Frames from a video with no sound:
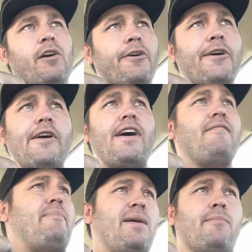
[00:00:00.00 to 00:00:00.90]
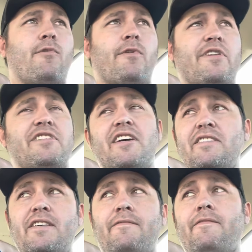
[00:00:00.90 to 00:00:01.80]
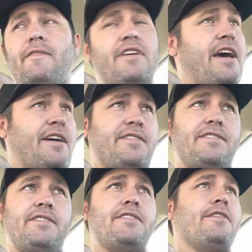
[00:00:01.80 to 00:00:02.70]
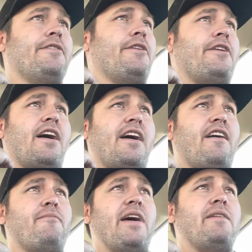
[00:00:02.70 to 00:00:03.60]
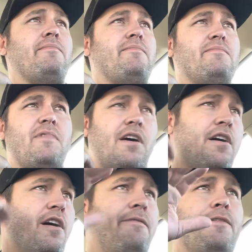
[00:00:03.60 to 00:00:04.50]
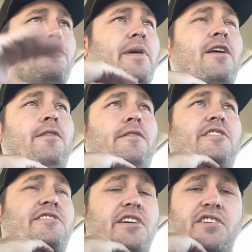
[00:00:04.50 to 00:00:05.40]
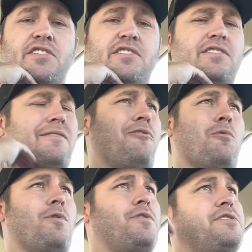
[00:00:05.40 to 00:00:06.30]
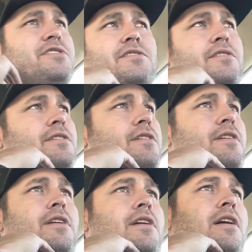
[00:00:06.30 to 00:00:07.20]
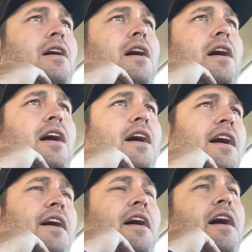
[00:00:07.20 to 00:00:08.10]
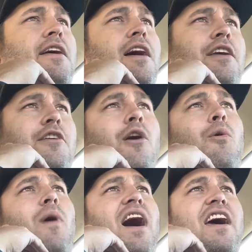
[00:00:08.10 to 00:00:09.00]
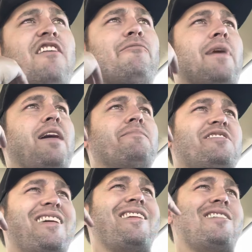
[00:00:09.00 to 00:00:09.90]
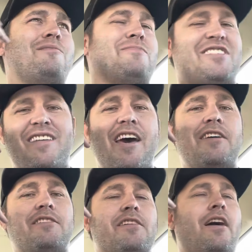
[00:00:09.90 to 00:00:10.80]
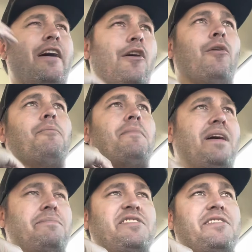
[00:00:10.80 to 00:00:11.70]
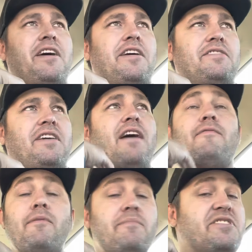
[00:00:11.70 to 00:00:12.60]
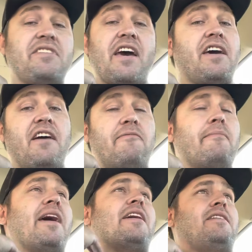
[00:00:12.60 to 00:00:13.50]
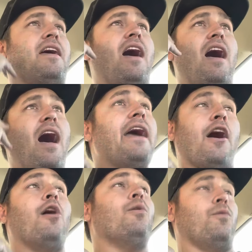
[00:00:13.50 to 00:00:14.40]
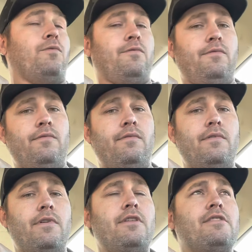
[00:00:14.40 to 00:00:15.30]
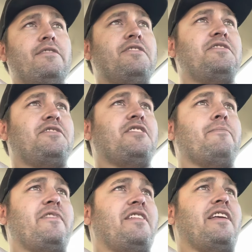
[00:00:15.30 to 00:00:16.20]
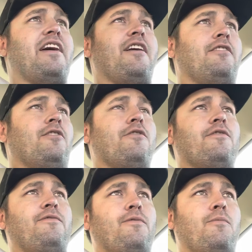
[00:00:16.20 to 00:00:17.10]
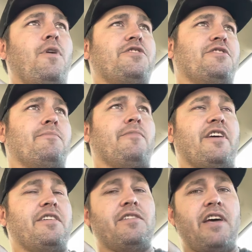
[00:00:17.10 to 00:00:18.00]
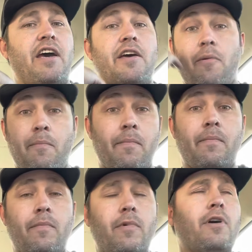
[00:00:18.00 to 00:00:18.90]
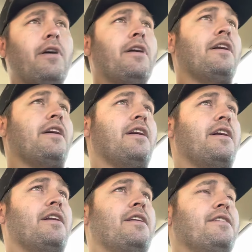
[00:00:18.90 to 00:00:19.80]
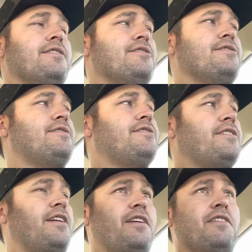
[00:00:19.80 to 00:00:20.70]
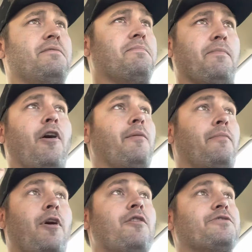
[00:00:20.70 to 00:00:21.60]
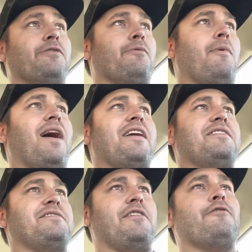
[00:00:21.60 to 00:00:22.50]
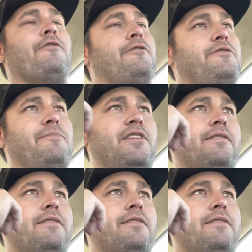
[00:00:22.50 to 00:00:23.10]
Could I have been more attentive? Yes. Could I have made a few better decisions? Of course. I know I have my mistakes, and I own my mistakes. Every mistake I've made, I own. This is something that I learned from watching Brandon Tatum. Is and part and parcel to why he's a hero to me.